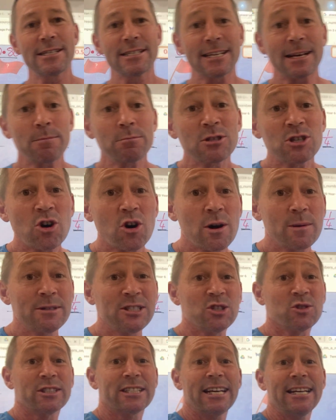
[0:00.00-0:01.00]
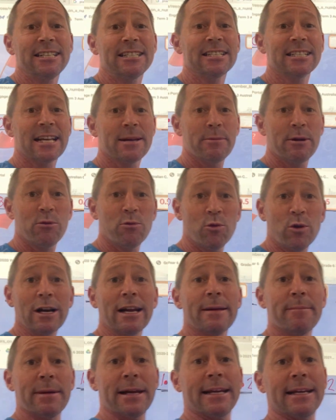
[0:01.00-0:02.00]
sometimes your teachers can be
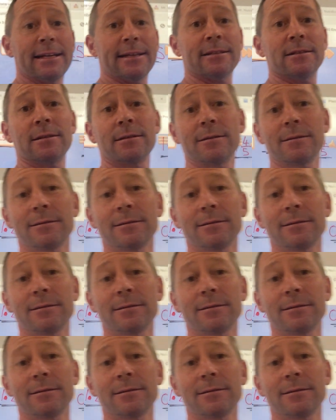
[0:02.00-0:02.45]
really mean.